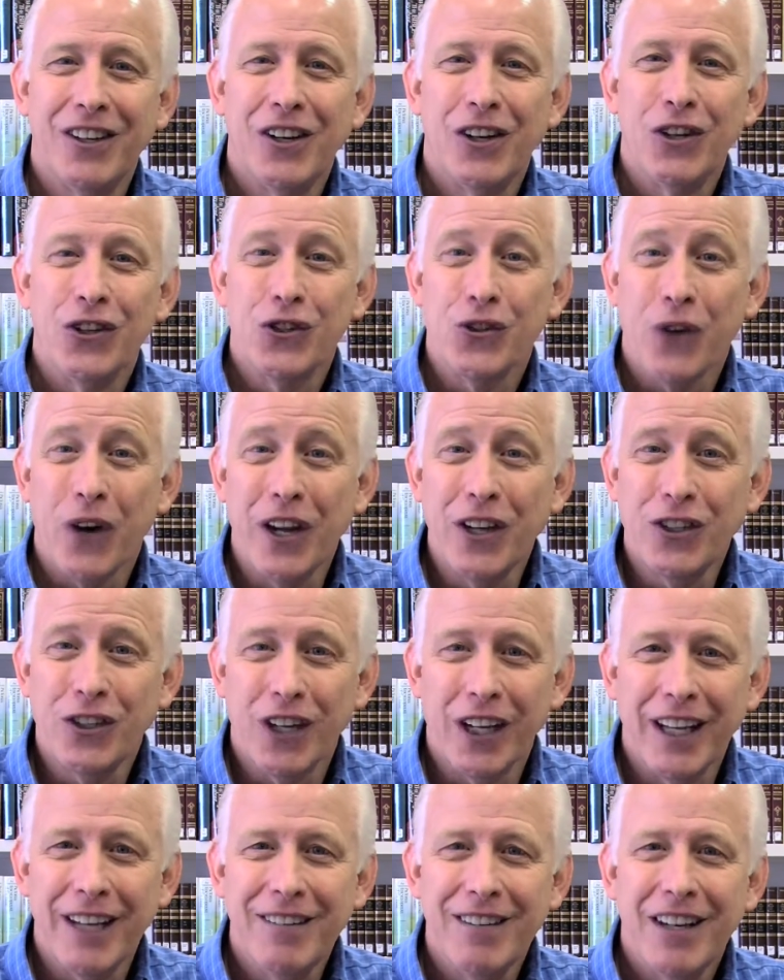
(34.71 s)

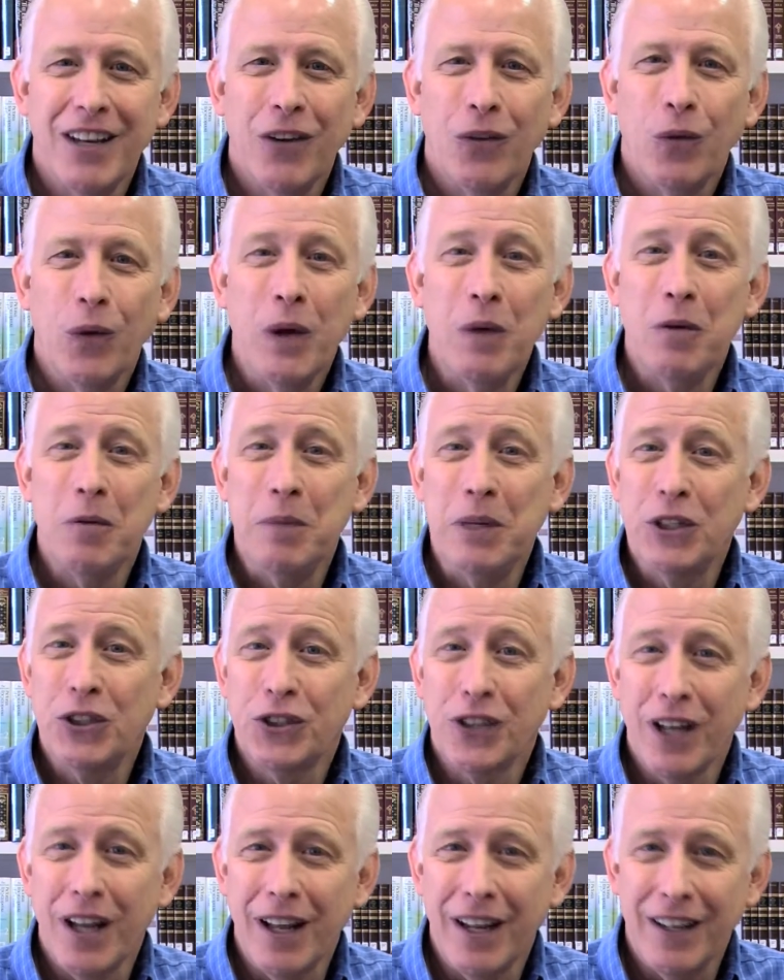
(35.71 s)
Strangely, we would be
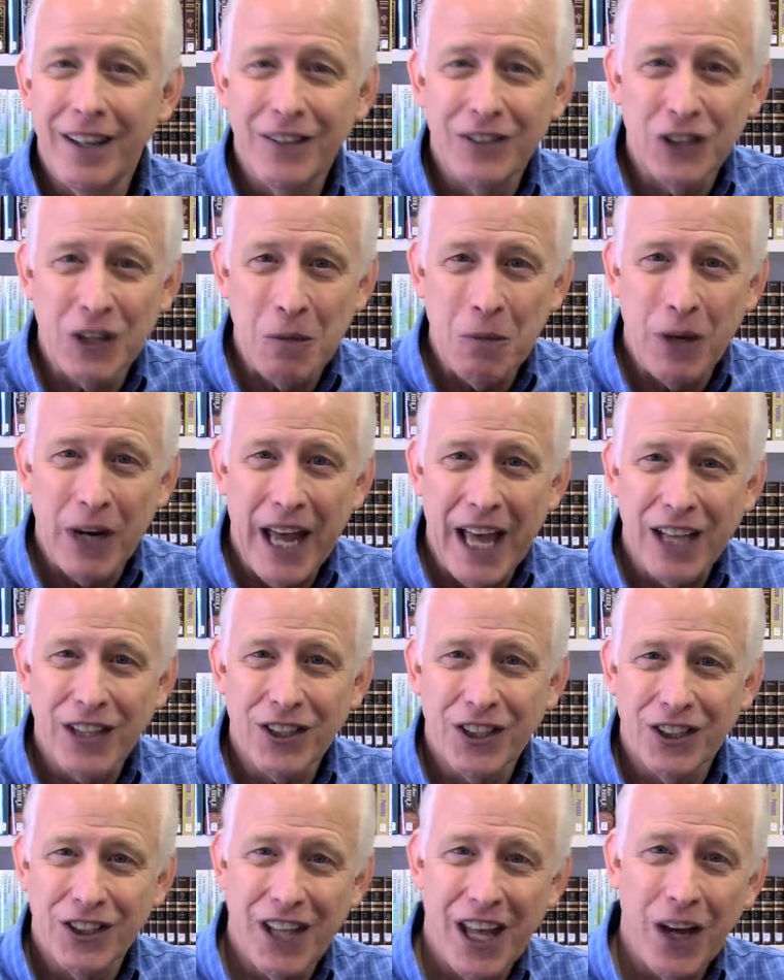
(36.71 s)
stunned if someone
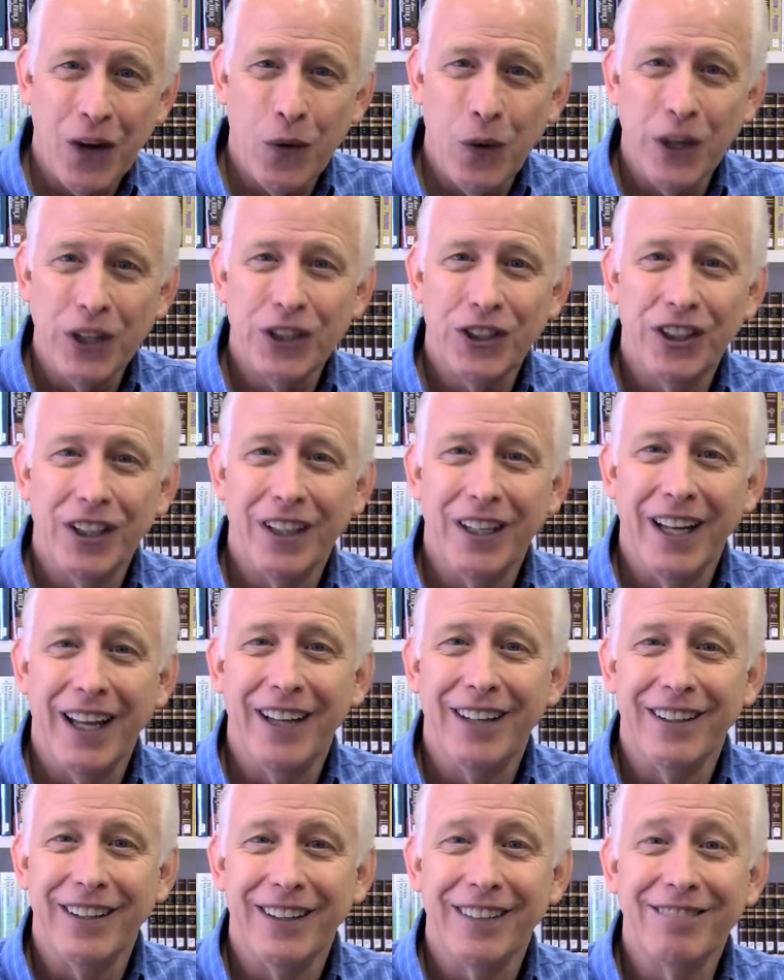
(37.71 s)
asked us that question
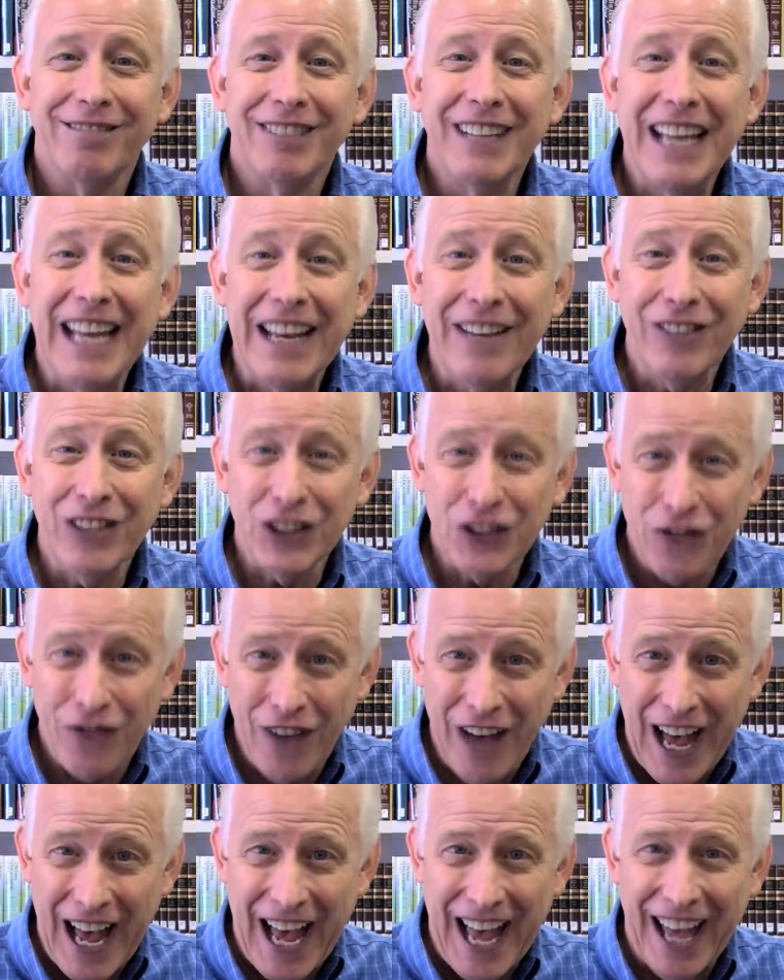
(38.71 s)
and to give us
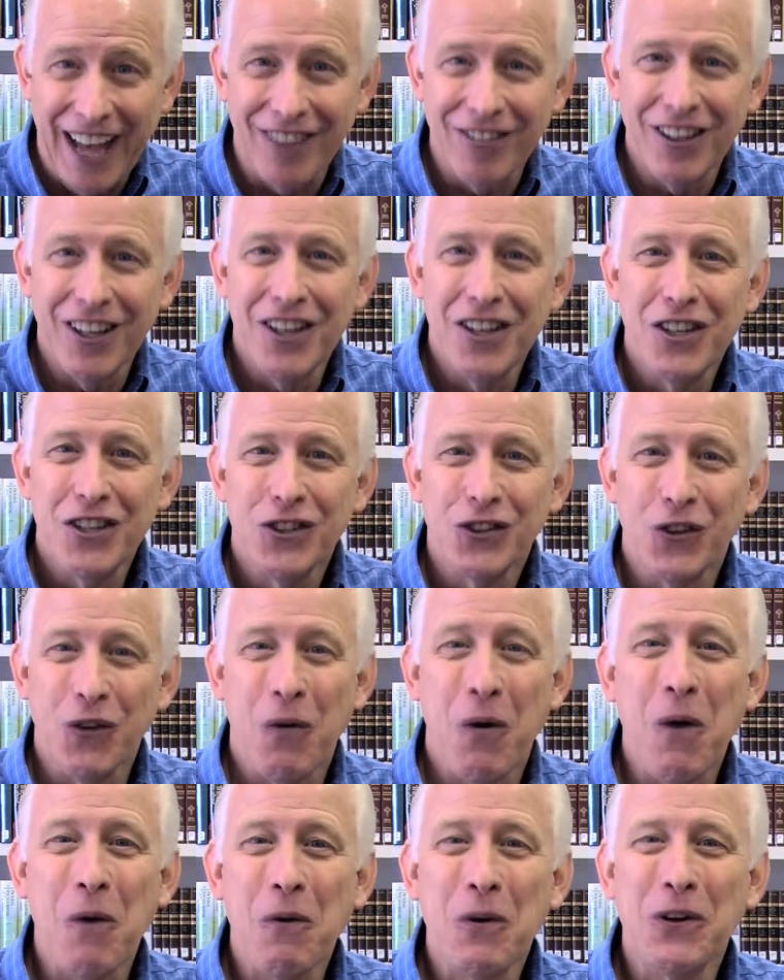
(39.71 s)
five. So
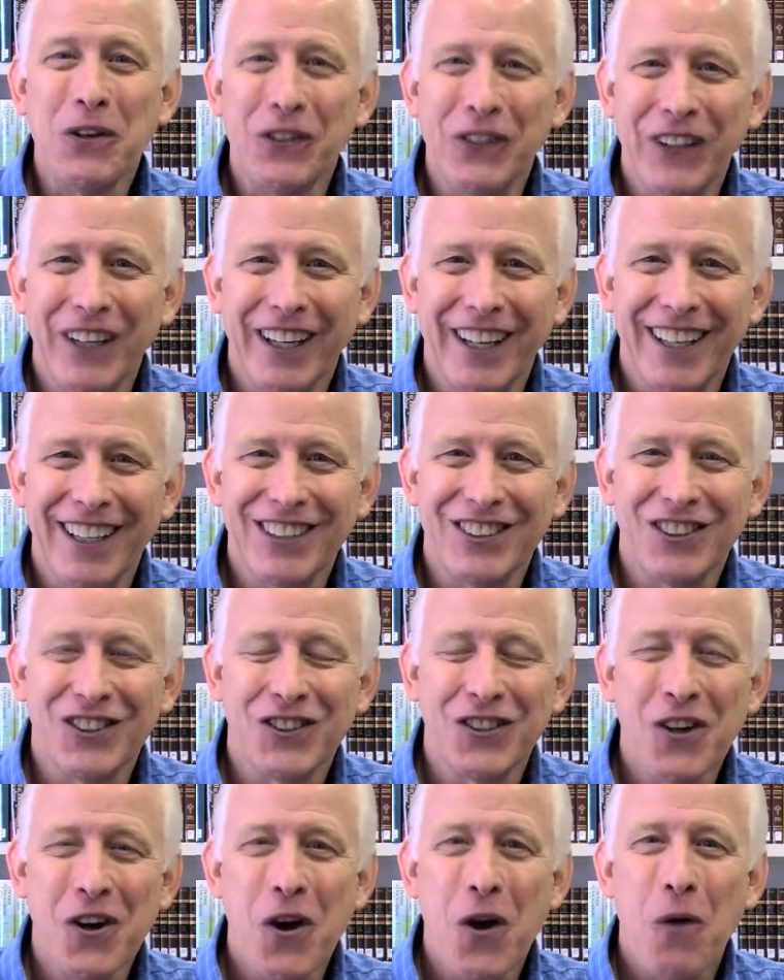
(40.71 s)
what we're doing
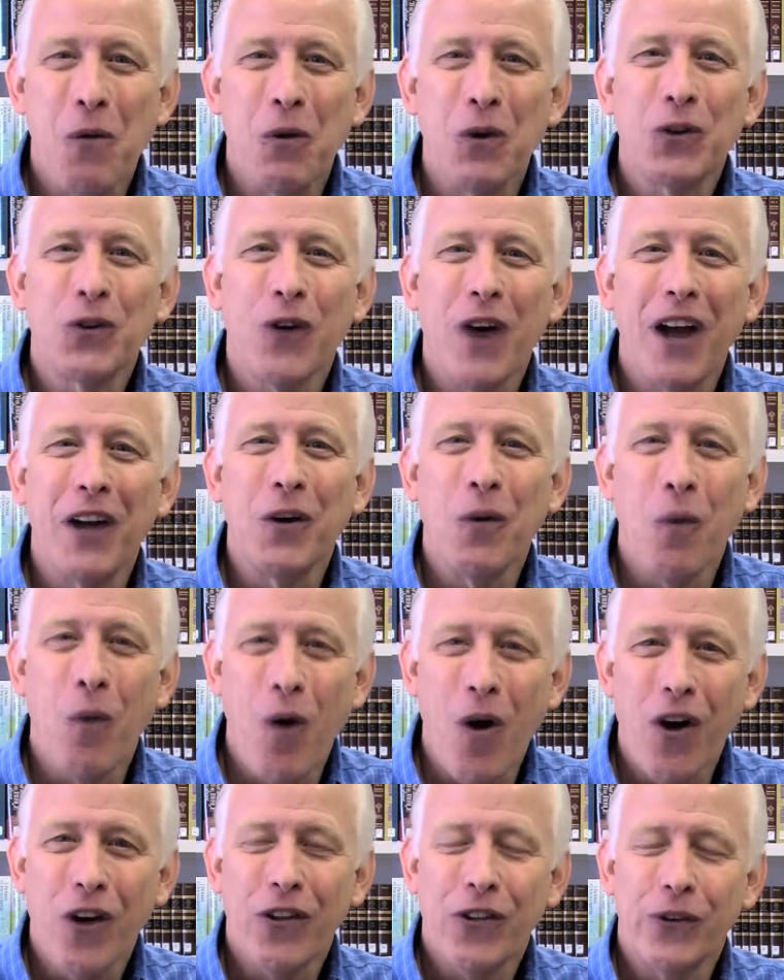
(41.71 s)
is we're trying to
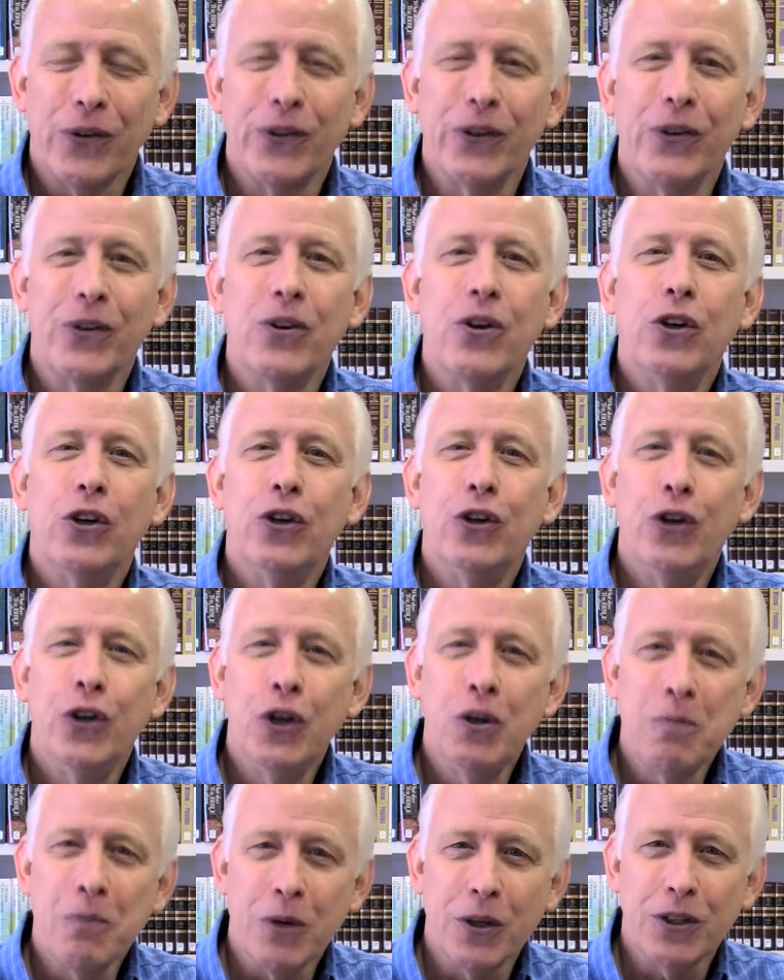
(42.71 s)
walk through
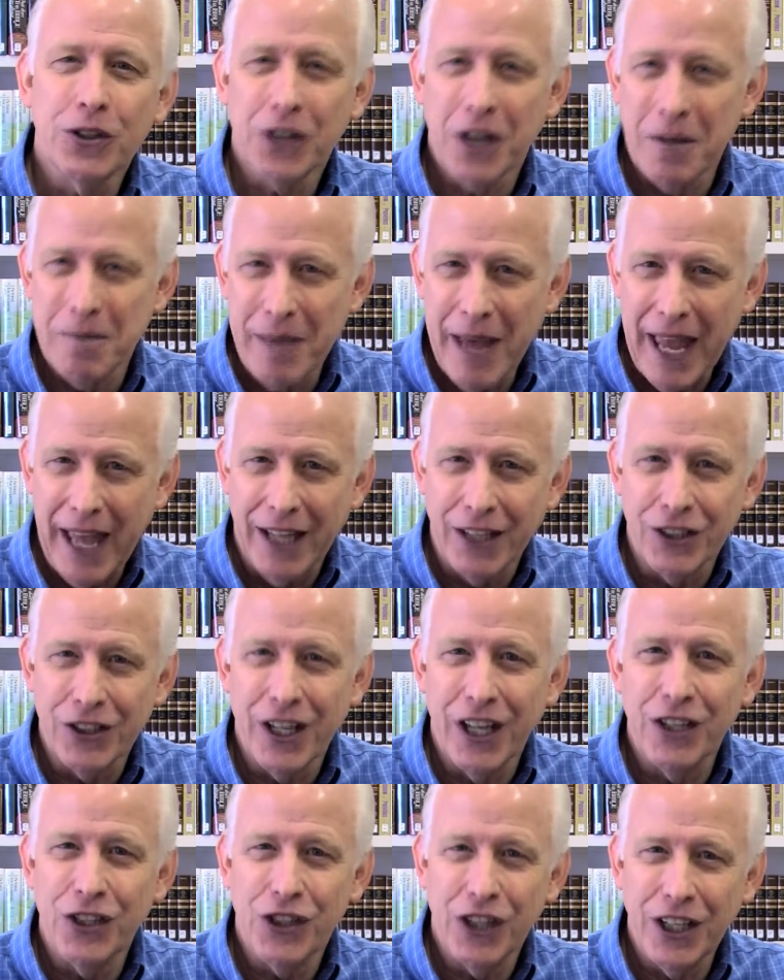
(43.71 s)
numerous commands
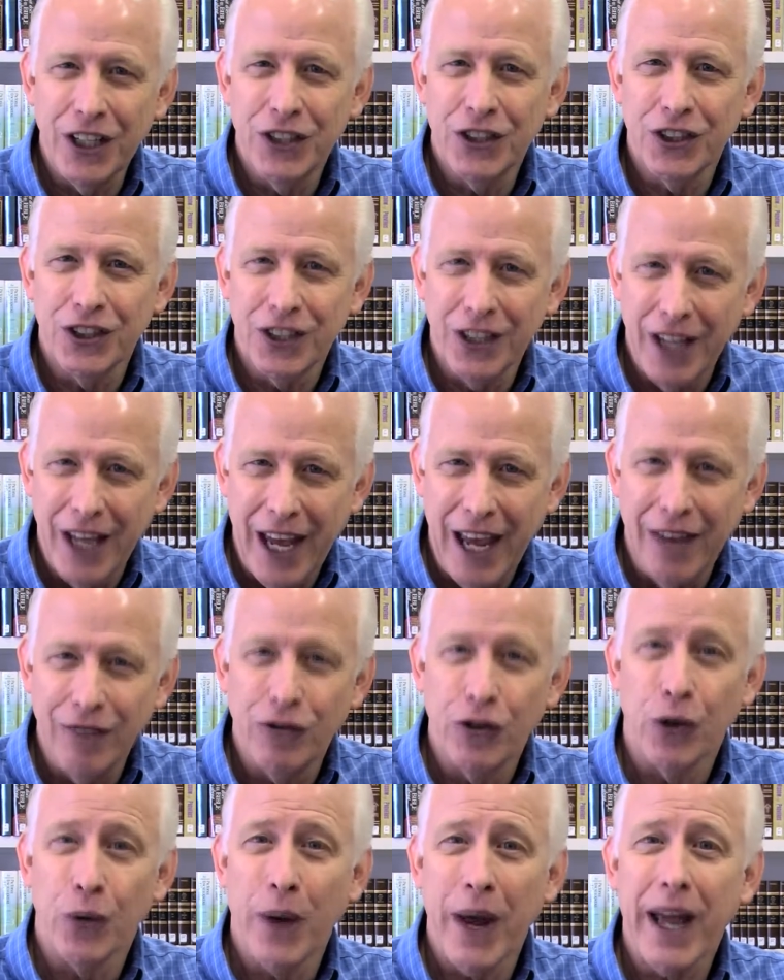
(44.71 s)
that Jesus gave
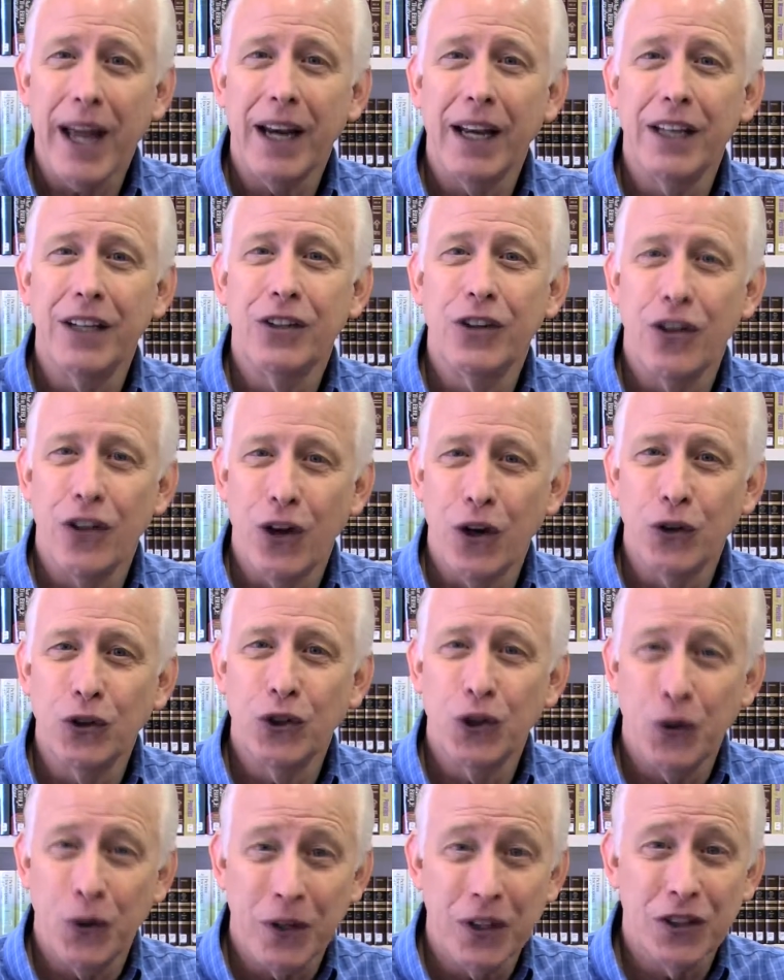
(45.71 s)
directly to those
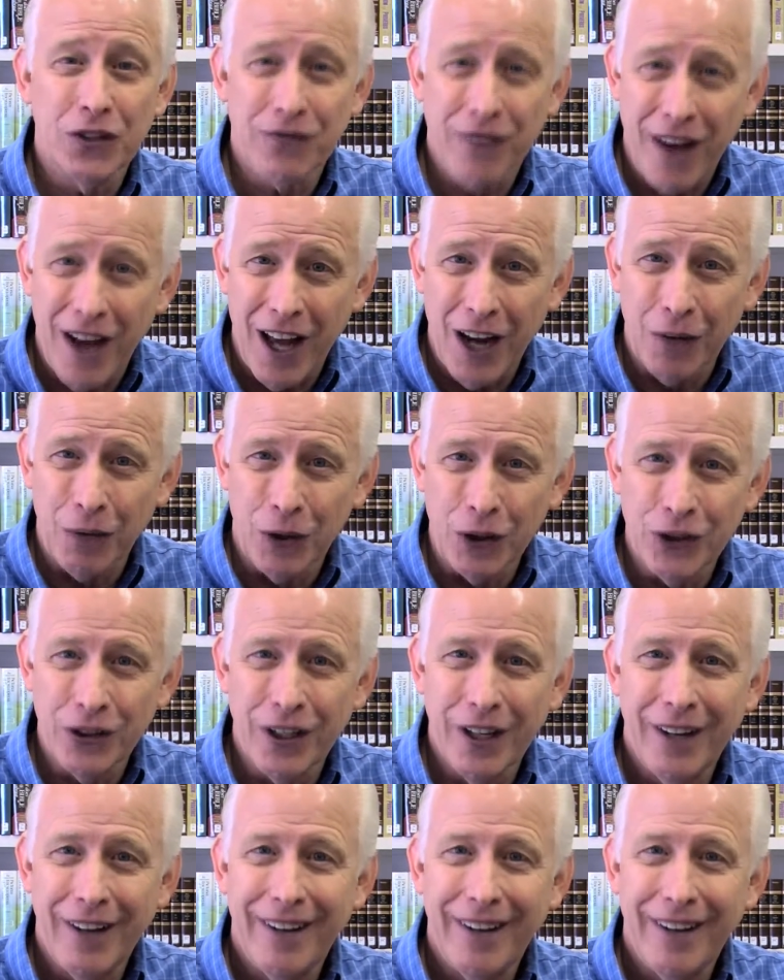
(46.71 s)
who are his followers.